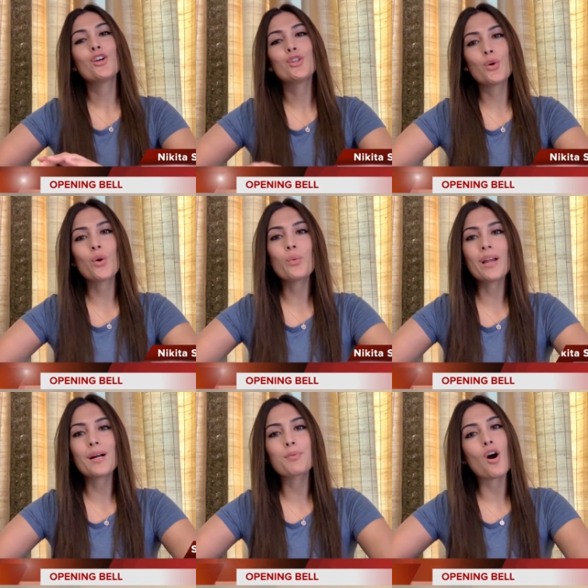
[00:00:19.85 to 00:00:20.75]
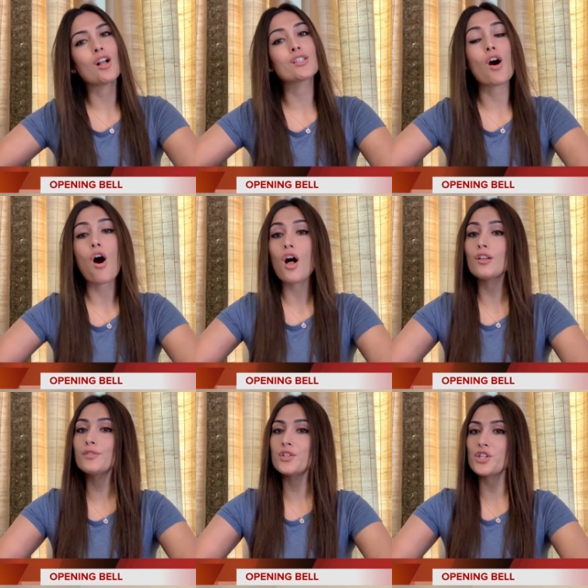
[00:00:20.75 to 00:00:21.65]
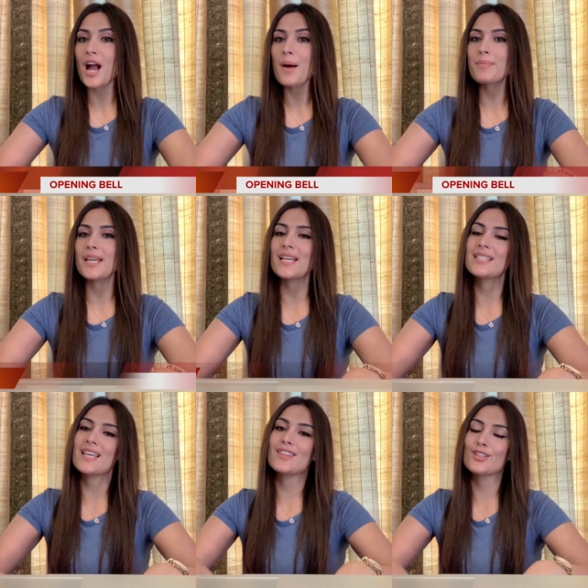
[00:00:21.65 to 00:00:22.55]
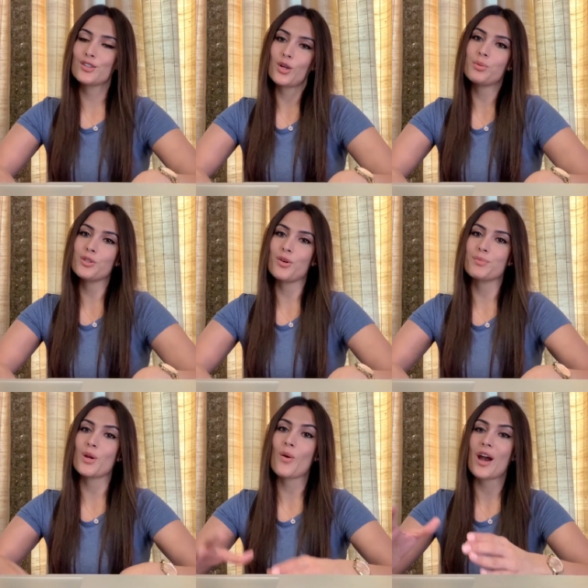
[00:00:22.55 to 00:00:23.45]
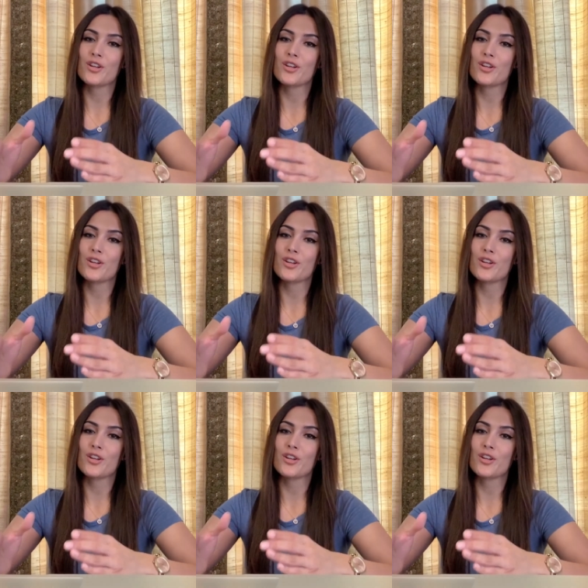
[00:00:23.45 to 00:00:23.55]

your wake-up call to all future happenings in the global crypto